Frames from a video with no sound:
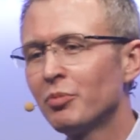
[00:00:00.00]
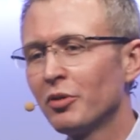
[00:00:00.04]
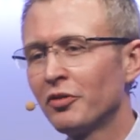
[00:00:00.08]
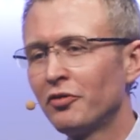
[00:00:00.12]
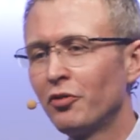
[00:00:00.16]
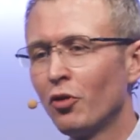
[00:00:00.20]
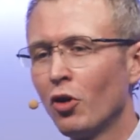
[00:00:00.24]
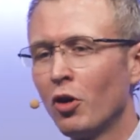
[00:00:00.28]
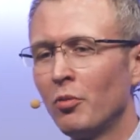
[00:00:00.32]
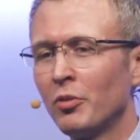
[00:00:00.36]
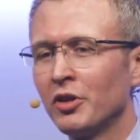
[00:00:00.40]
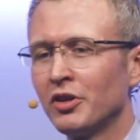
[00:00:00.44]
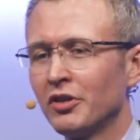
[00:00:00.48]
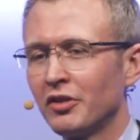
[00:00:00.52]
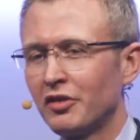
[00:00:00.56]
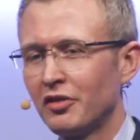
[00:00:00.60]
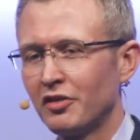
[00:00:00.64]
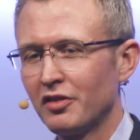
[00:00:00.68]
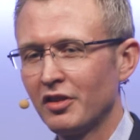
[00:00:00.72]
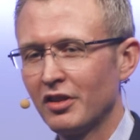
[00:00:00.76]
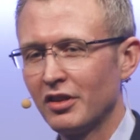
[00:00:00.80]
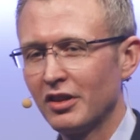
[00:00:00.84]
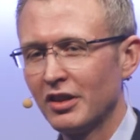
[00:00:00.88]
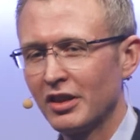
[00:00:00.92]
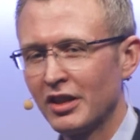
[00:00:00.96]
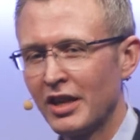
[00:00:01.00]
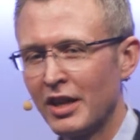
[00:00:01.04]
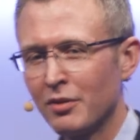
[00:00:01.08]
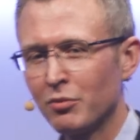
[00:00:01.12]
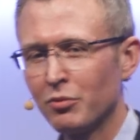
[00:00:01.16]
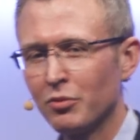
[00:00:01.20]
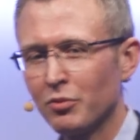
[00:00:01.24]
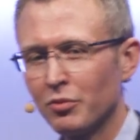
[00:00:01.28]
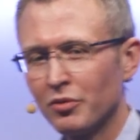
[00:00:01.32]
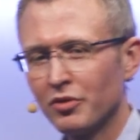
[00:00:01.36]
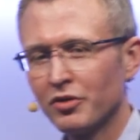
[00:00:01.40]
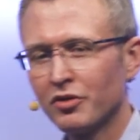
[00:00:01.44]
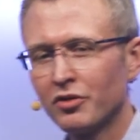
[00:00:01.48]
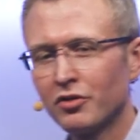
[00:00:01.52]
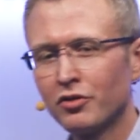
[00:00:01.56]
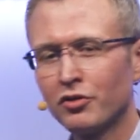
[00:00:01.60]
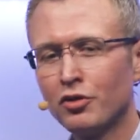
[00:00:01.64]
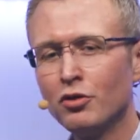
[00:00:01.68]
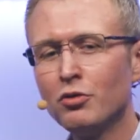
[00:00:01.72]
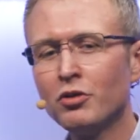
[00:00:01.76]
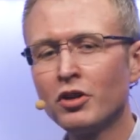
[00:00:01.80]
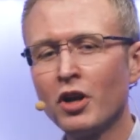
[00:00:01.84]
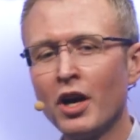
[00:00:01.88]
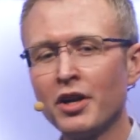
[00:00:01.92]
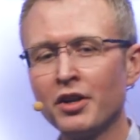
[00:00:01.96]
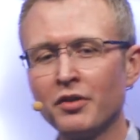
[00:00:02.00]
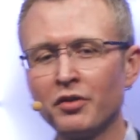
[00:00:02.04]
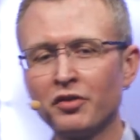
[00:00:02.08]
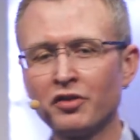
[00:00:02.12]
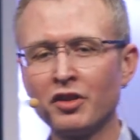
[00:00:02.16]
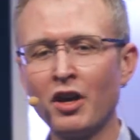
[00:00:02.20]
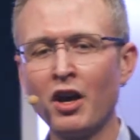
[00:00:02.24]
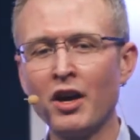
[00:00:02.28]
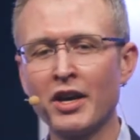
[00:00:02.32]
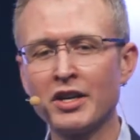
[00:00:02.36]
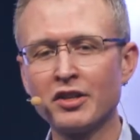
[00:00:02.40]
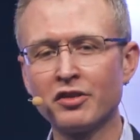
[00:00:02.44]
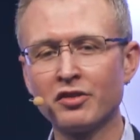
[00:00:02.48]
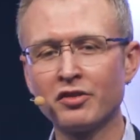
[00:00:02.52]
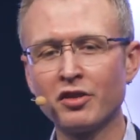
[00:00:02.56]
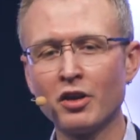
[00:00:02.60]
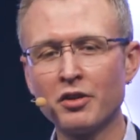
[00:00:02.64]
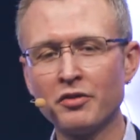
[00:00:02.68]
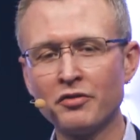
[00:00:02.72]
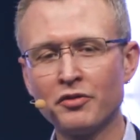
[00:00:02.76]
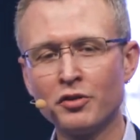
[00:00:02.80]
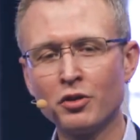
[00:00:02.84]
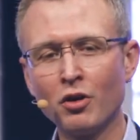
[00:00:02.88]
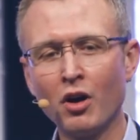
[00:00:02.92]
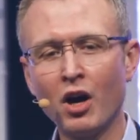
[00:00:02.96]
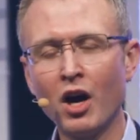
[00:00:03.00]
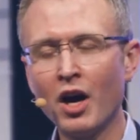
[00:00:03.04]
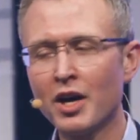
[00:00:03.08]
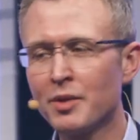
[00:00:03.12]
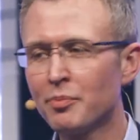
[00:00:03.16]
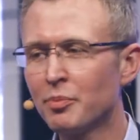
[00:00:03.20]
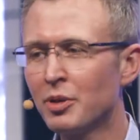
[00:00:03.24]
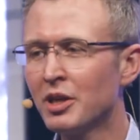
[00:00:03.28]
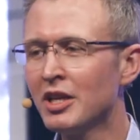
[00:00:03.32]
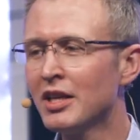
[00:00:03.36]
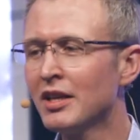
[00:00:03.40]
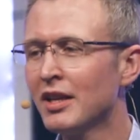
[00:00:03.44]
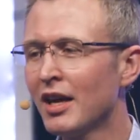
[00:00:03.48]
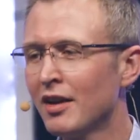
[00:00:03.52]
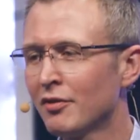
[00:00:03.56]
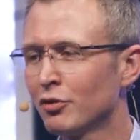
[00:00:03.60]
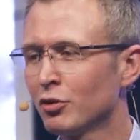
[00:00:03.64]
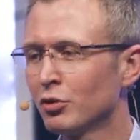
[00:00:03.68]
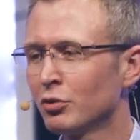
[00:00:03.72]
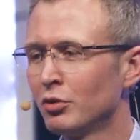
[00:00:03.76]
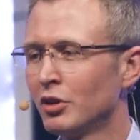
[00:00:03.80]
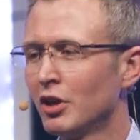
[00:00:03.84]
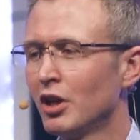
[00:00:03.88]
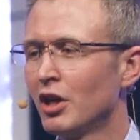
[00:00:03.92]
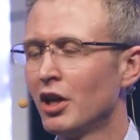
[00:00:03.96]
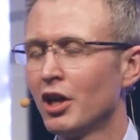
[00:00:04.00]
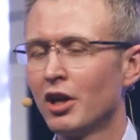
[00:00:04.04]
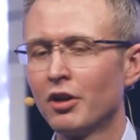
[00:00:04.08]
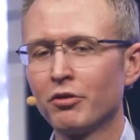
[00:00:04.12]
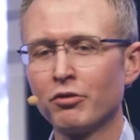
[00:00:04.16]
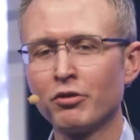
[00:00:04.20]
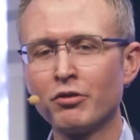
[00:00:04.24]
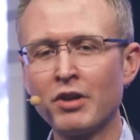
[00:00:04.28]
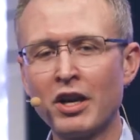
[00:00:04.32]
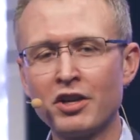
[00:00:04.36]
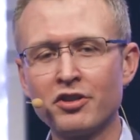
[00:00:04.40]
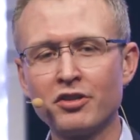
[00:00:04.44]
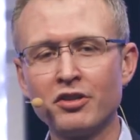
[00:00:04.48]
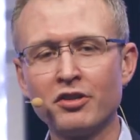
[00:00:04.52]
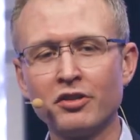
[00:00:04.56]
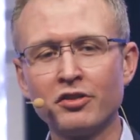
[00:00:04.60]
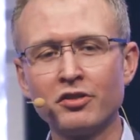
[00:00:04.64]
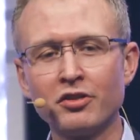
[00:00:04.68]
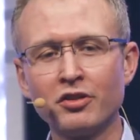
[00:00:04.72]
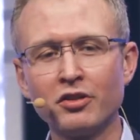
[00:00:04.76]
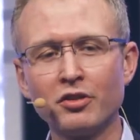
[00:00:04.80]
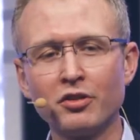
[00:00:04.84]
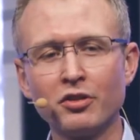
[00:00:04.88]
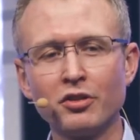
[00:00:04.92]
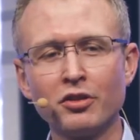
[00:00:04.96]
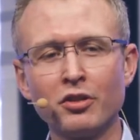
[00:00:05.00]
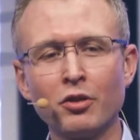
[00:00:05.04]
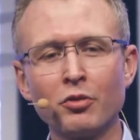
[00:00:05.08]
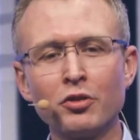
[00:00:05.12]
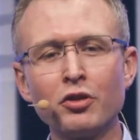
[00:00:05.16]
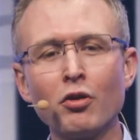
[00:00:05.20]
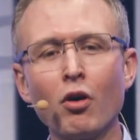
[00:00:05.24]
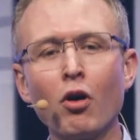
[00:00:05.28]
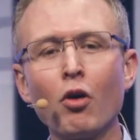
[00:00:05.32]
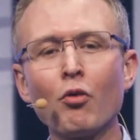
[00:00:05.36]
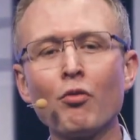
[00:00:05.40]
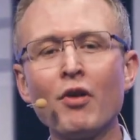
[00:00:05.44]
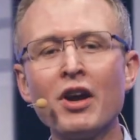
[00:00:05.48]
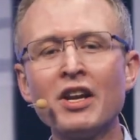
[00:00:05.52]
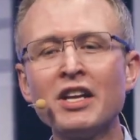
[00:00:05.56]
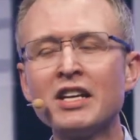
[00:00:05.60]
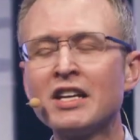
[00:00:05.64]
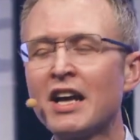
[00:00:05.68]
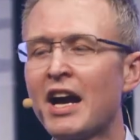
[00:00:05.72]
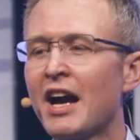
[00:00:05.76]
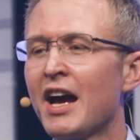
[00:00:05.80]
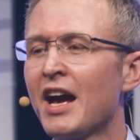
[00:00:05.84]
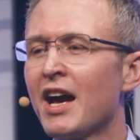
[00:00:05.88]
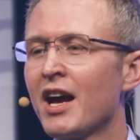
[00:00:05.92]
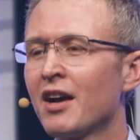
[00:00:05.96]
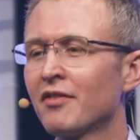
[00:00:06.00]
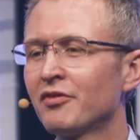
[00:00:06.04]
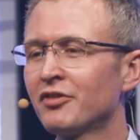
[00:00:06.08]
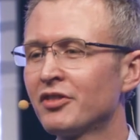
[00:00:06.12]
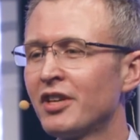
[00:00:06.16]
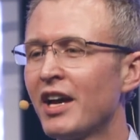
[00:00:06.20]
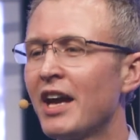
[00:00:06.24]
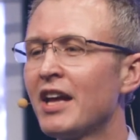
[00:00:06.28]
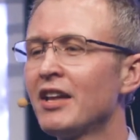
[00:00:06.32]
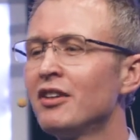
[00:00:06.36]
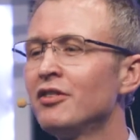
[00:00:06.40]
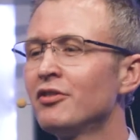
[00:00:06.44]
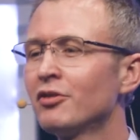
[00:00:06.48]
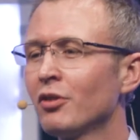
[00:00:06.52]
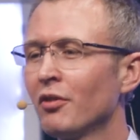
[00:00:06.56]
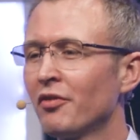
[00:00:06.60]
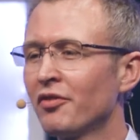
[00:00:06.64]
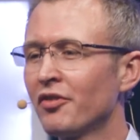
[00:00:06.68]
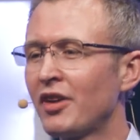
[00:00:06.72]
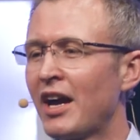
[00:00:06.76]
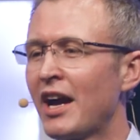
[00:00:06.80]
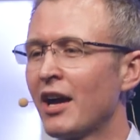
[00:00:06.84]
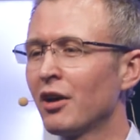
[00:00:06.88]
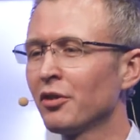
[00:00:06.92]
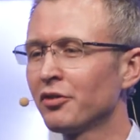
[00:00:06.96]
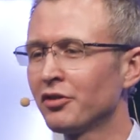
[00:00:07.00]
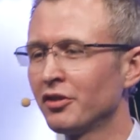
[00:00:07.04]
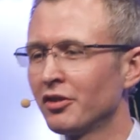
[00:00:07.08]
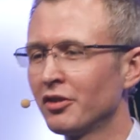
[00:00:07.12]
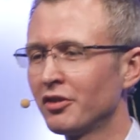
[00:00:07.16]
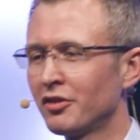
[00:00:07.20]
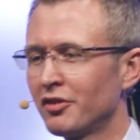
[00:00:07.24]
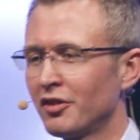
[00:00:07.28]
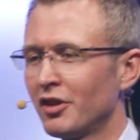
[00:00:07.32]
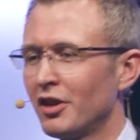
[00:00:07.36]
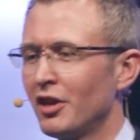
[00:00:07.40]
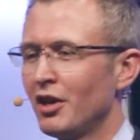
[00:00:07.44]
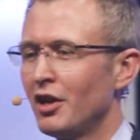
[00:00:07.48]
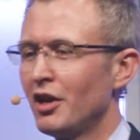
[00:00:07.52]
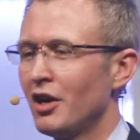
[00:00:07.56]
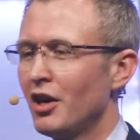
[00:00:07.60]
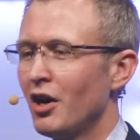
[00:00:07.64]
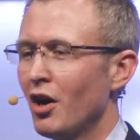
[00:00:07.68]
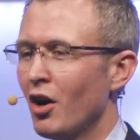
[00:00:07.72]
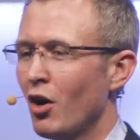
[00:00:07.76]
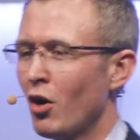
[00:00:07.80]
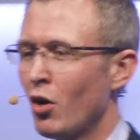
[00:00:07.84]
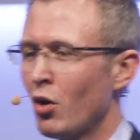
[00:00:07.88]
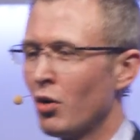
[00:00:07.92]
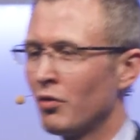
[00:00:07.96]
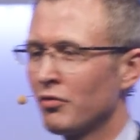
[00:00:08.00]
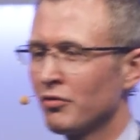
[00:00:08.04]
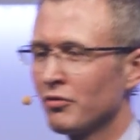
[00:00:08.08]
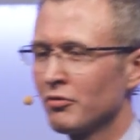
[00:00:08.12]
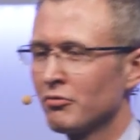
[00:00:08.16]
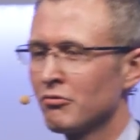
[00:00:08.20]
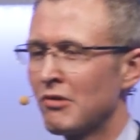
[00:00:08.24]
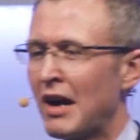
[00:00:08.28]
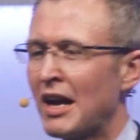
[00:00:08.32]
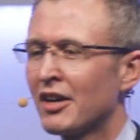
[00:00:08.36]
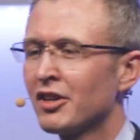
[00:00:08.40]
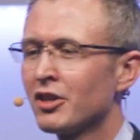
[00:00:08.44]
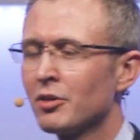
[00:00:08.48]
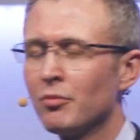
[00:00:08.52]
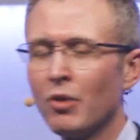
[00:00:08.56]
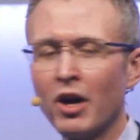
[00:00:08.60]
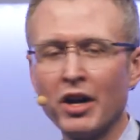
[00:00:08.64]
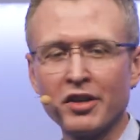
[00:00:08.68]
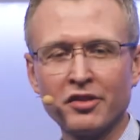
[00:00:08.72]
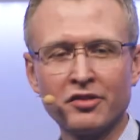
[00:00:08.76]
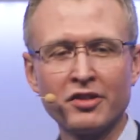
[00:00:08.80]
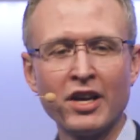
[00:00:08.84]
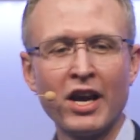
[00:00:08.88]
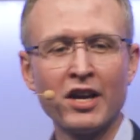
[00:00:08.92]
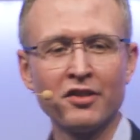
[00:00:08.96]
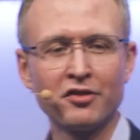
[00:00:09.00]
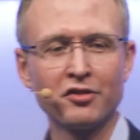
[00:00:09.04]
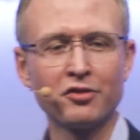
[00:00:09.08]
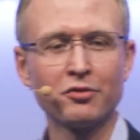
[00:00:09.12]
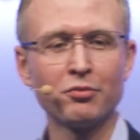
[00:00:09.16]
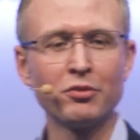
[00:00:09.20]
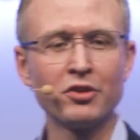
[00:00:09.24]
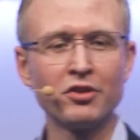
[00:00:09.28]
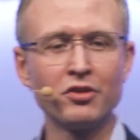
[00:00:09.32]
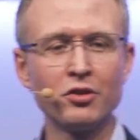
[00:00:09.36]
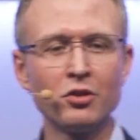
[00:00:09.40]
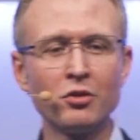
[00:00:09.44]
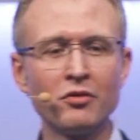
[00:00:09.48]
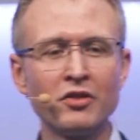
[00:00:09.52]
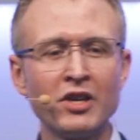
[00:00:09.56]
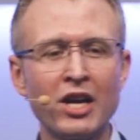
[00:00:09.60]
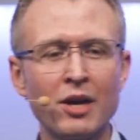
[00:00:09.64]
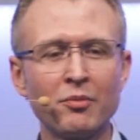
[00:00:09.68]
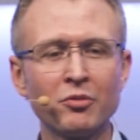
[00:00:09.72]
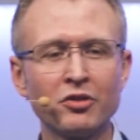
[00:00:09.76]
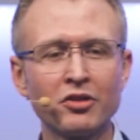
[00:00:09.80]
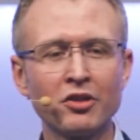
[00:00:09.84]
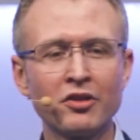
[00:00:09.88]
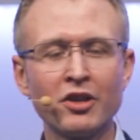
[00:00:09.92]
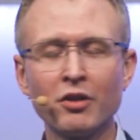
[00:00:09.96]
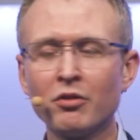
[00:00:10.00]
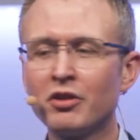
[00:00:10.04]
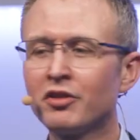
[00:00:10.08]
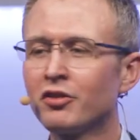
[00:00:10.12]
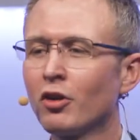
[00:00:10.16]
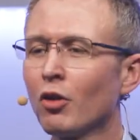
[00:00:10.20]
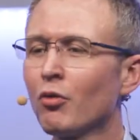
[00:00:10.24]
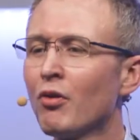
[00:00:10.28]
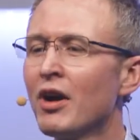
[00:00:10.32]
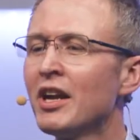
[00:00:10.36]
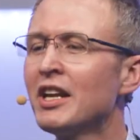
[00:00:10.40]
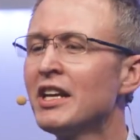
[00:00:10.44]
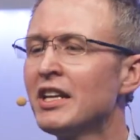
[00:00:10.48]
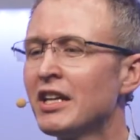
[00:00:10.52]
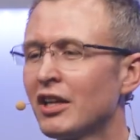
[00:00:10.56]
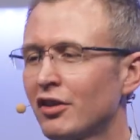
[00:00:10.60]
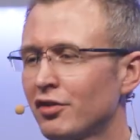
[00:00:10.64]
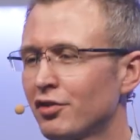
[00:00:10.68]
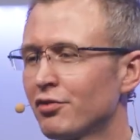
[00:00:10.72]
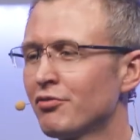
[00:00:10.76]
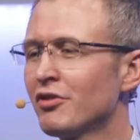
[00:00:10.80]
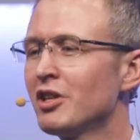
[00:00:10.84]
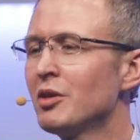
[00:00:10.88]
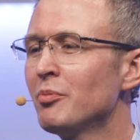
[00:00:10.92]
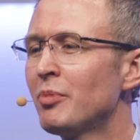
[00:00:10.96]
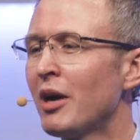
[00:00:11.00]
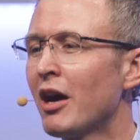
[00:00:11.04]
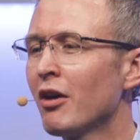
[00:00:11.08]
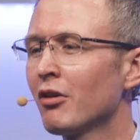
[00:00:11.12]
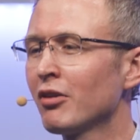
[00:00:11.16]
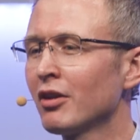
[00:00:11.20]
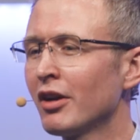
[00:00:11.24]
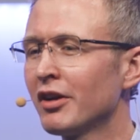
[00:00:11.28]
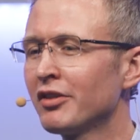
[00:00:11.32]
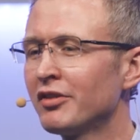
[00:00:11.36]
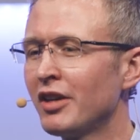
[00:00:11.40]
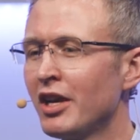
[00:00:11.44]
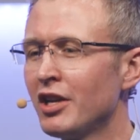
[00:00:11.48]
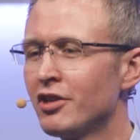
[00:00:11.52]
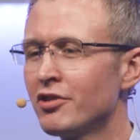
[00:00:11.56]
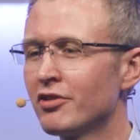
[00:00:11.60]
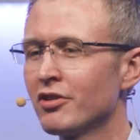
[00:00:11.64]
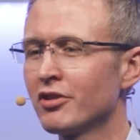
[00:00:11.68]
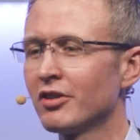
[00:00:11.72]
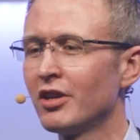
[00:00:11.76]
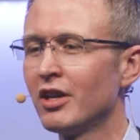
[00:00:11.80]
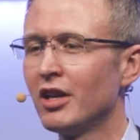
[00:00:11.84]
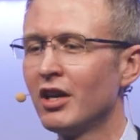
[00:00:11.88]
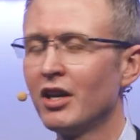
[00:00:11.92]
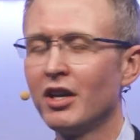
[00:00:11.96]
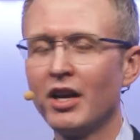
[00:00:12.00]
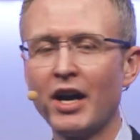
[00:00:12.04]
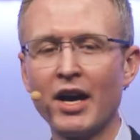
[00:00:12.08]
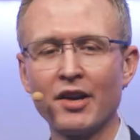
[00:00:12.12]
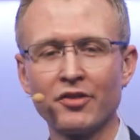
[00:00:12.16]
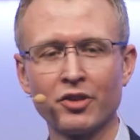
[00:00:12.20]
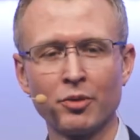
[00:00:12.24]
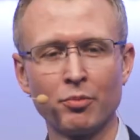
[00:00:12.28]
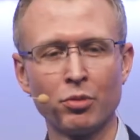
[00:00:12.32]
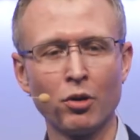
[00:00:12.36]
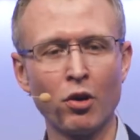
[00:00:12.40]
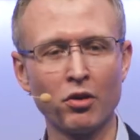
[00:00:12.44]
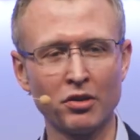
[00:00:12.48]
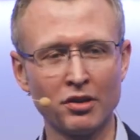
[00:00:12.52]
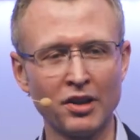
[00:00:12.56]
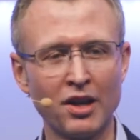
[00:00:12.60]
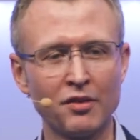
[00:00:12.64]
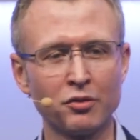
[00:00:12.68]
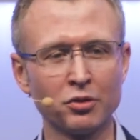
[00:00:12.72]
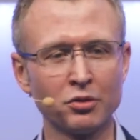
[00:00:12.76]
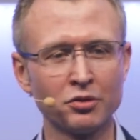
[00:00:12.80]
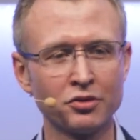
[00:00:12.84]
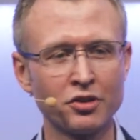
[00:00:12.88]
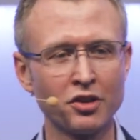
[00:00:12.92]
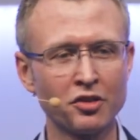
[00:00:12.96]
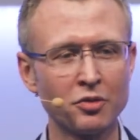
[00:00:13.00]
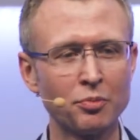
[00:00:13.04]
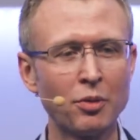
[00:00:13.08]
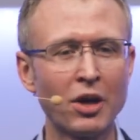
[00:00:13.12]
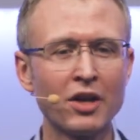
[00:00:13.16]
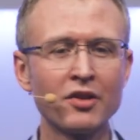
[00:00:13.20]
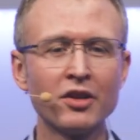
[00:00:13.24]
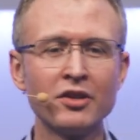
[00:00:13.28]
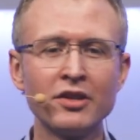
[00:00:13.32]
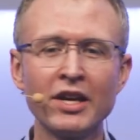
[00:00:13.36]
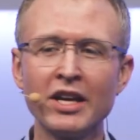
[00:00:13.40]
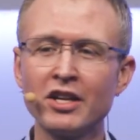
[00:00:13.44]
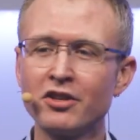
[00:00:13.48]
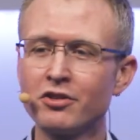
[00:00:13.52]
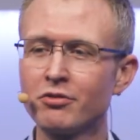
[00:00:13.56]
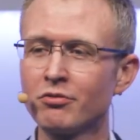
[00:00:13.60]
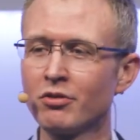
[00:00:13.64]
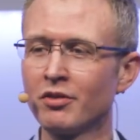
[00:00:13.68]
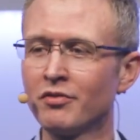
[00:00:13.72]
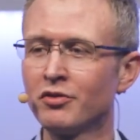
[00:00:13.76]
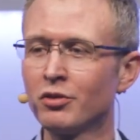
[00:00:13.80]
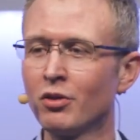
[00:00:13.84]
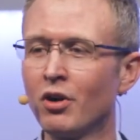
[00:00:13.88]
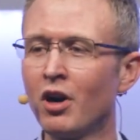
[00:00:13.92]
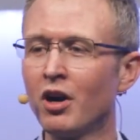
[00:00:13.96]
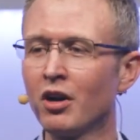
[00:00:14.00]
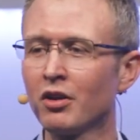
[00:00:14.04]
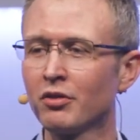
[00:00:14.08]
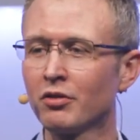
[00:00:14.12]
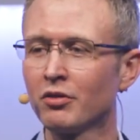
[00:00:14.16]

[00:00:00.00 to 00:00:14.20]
performance, again, two kind of sides. So for your I P level regressions, you know, you already have tens of thousands of randomized tests with U V M. So there is already extreme parallelization at the block level, just by the nature of your